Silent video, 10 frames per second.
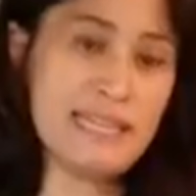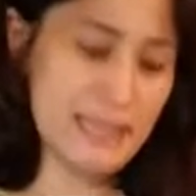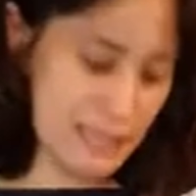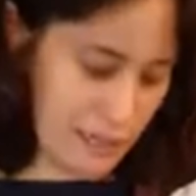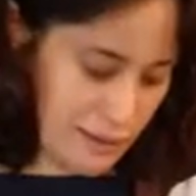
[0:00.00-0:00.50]
that
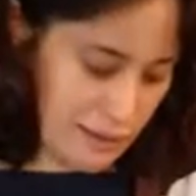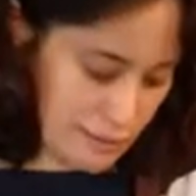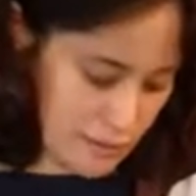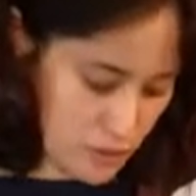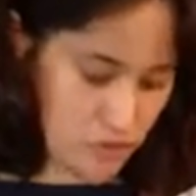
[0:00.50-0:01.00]
the
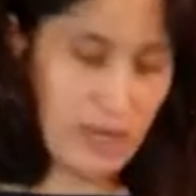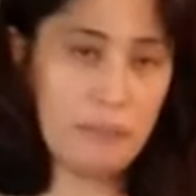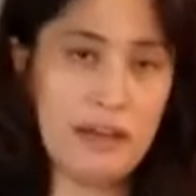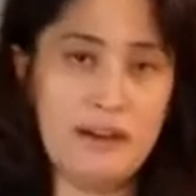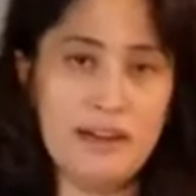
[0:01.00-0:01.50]
strap
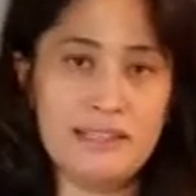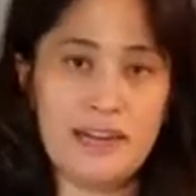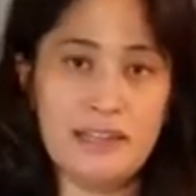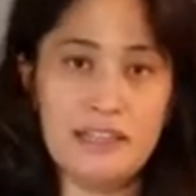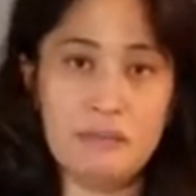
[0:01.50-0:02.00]
here has
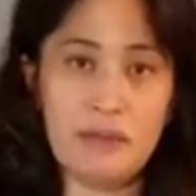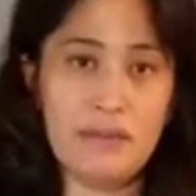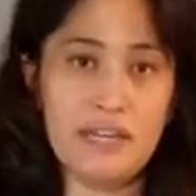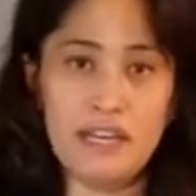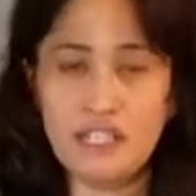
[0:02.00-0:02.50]
got a little bit of a
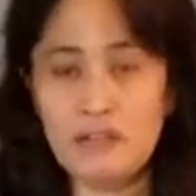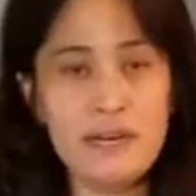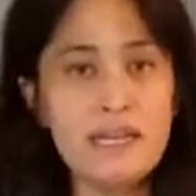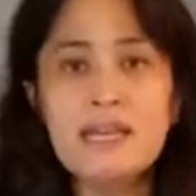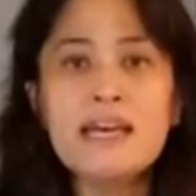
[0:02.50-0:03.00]
kick to
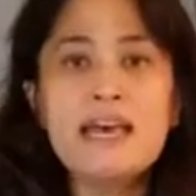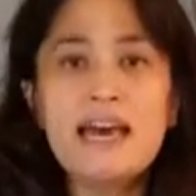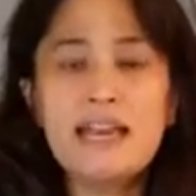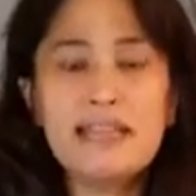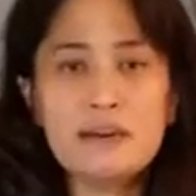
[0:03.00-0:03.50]
it.
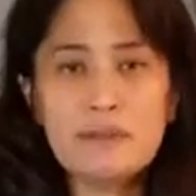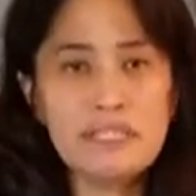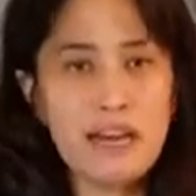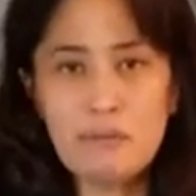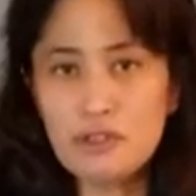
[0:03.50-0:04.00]
And I think with
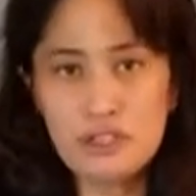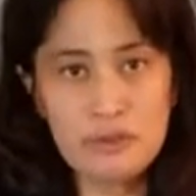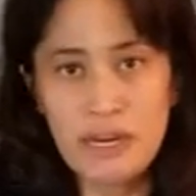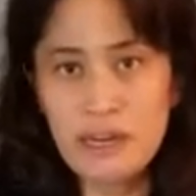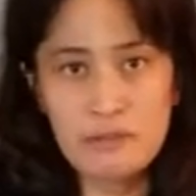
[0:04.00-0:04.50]
time it'll
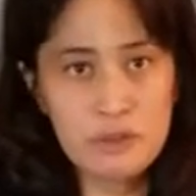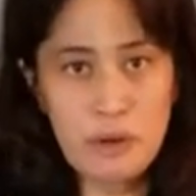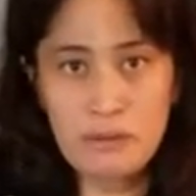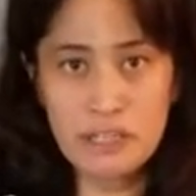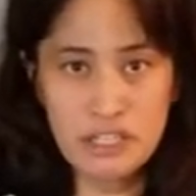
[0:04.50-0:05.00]
straighten. It was
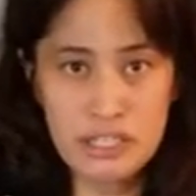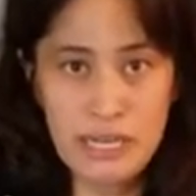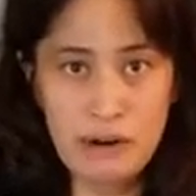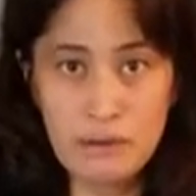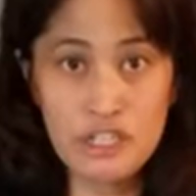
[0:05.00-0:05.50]
probably just
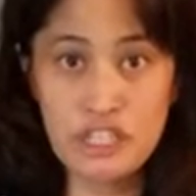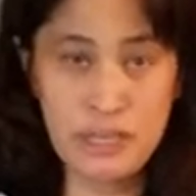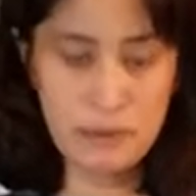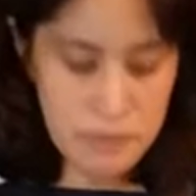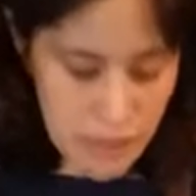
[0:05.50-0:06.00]
how it was
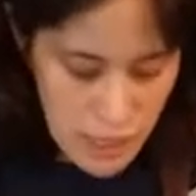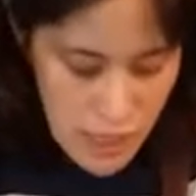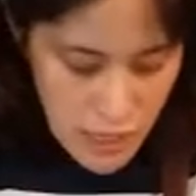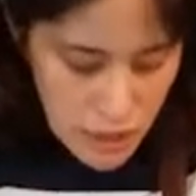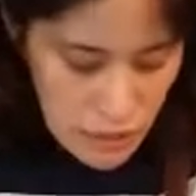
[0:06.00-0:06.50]
shipped.
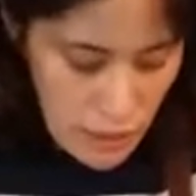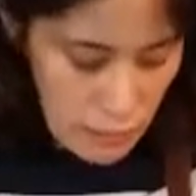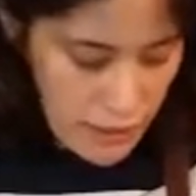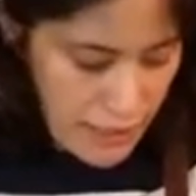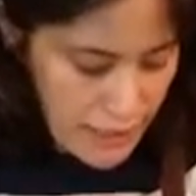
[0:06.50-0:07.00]
So I
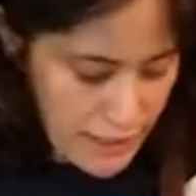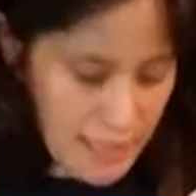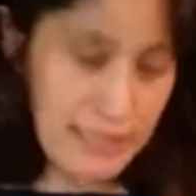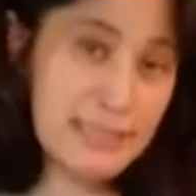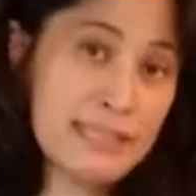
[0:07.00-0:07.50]
would like to see,
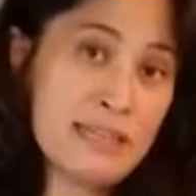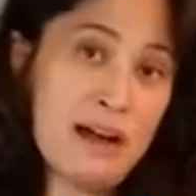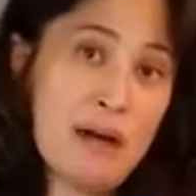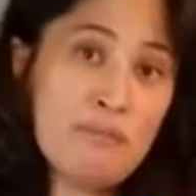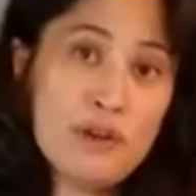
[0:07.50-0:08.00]
this is
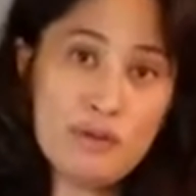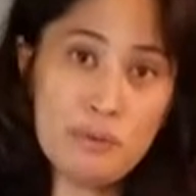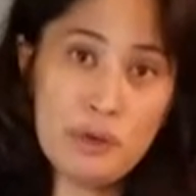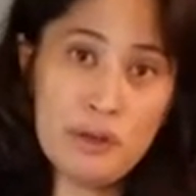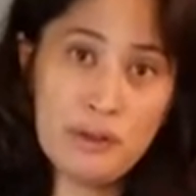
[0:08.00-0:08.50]
not
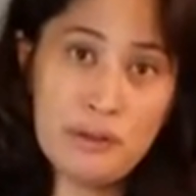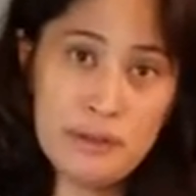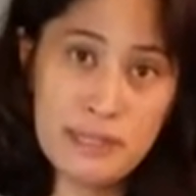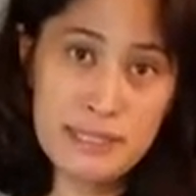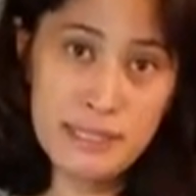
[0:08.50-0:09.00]
movable,
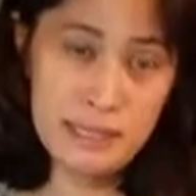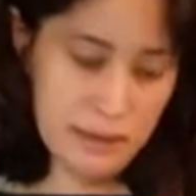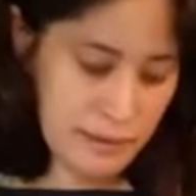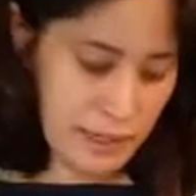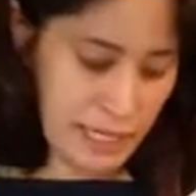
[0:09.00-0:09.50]
this
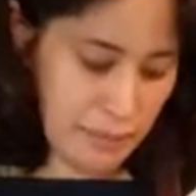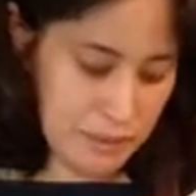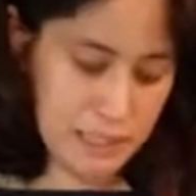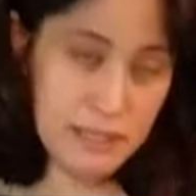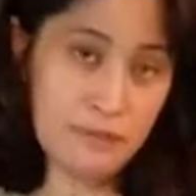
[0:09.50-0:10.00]
that keeps
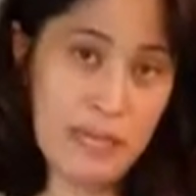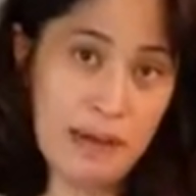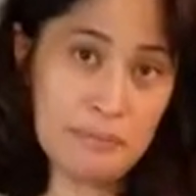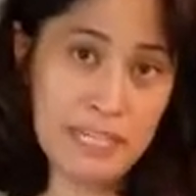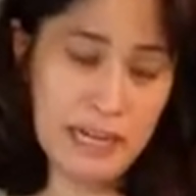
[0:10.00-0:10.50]
this
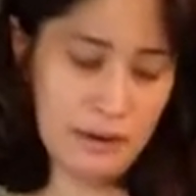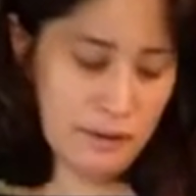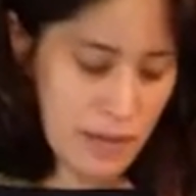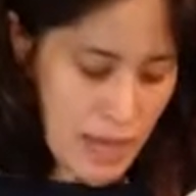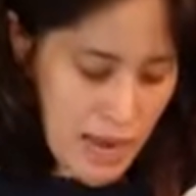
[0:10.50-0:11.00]
flap down.
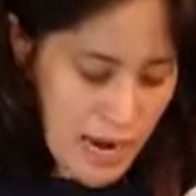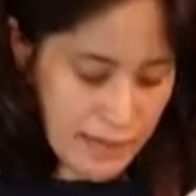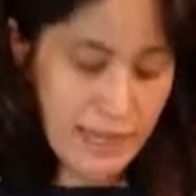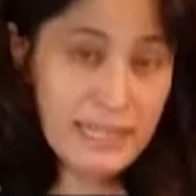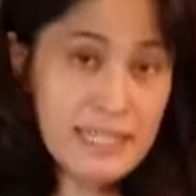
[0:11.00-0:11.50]
I'd
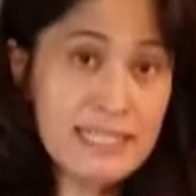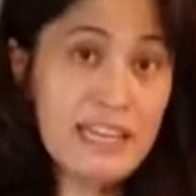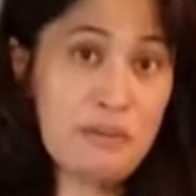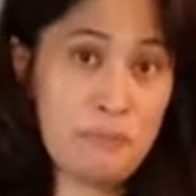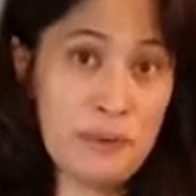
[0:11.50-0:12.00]
like to see
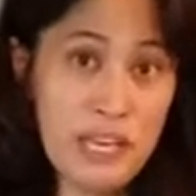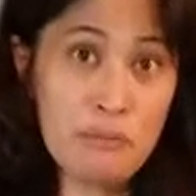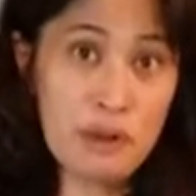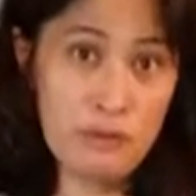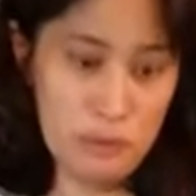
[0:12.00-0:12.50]
it be
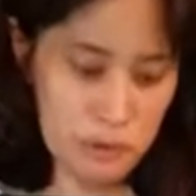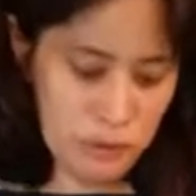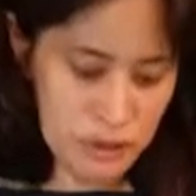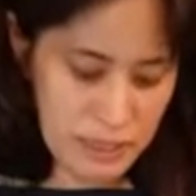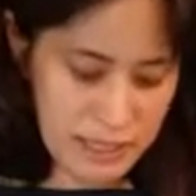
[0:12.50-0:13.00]
movable
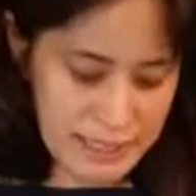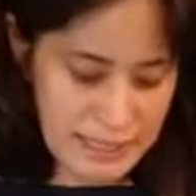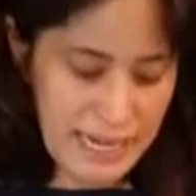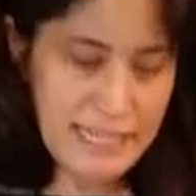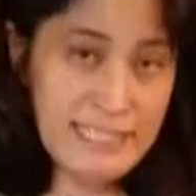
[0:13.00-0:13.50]
so that I could
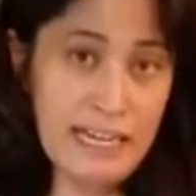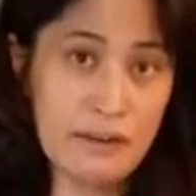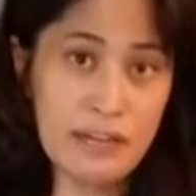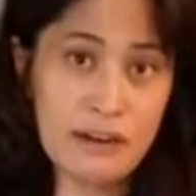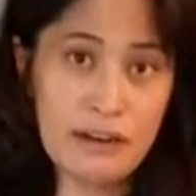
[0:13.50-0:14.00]
slide it
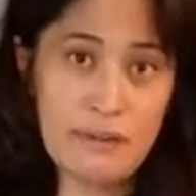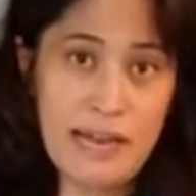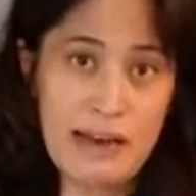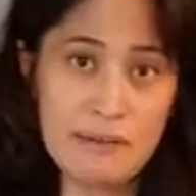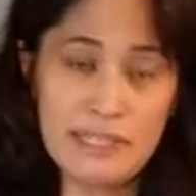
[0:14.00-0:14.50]
down here if I
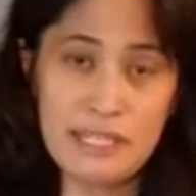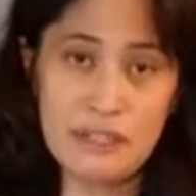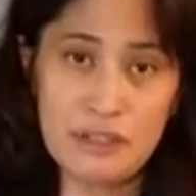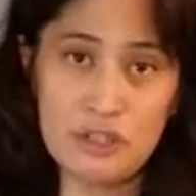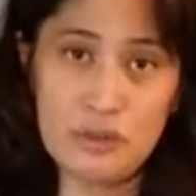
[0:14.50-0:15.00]
have it set to
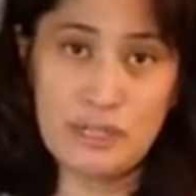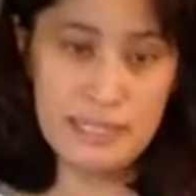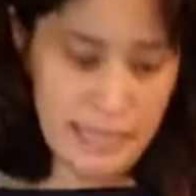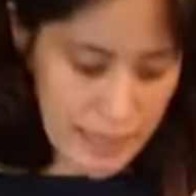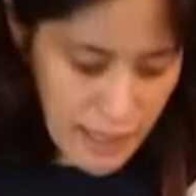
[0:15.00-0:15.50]
the shortest
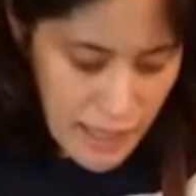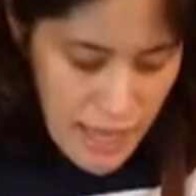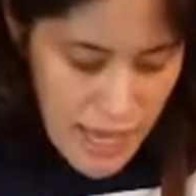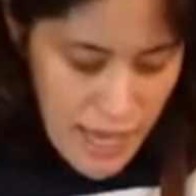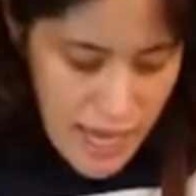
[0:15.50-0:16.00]
setting.
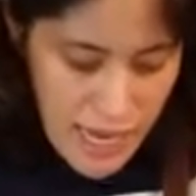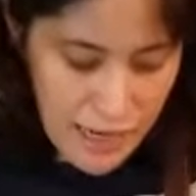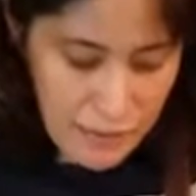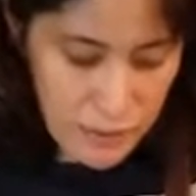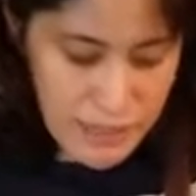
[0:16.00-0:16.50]
And
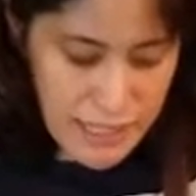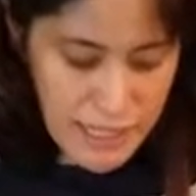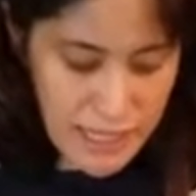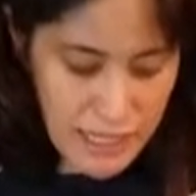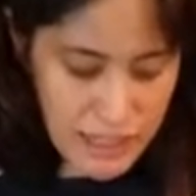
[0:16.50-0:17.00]
if there was any
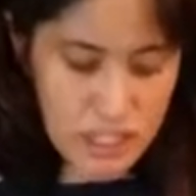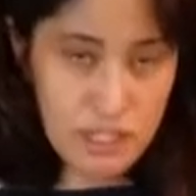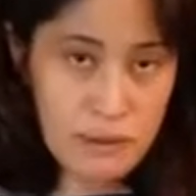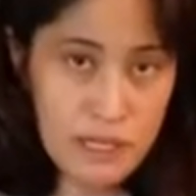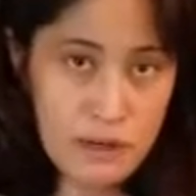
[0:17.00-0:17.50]
kinks
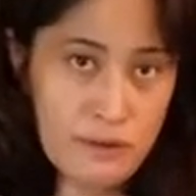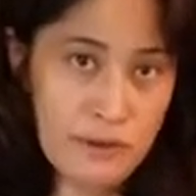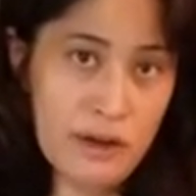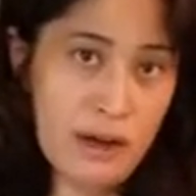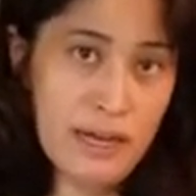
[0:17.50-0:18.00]
to it, or if
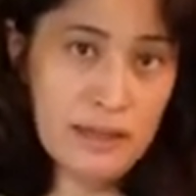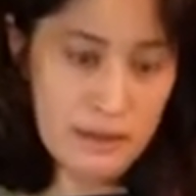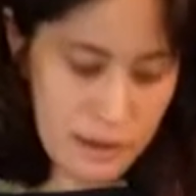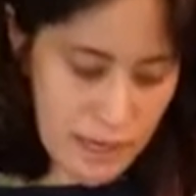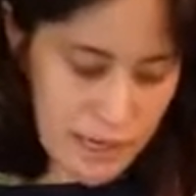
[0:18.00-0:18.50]
it got,
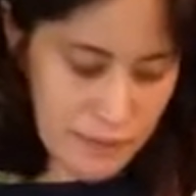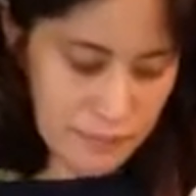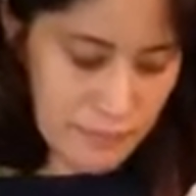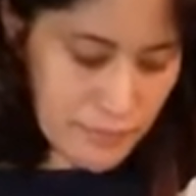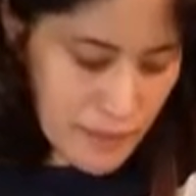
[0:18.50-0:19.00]

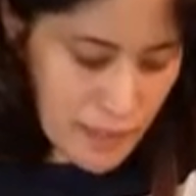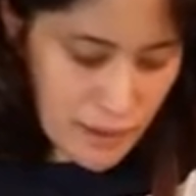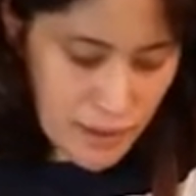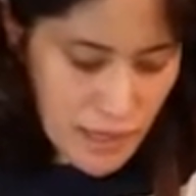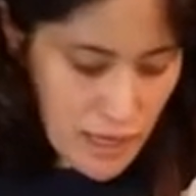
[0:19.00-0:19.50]

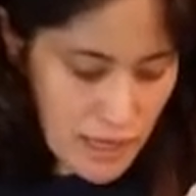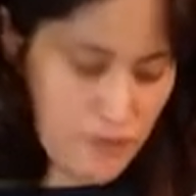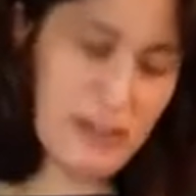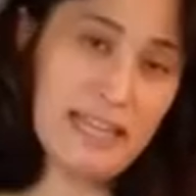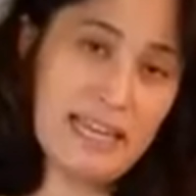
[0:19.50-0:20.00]
if
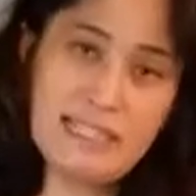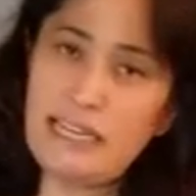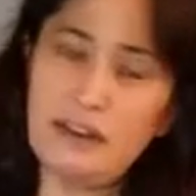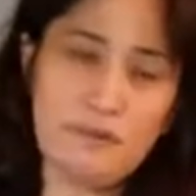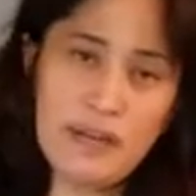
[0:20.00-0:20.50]
I laid it
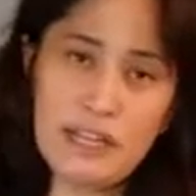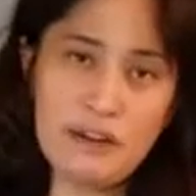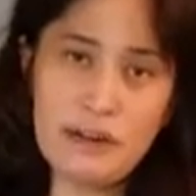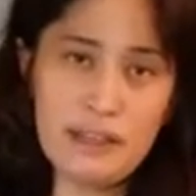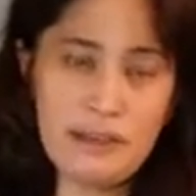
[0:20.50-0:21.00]
down funny or
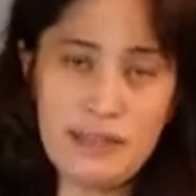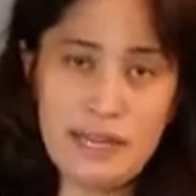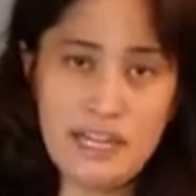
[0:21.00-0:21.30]
anything of that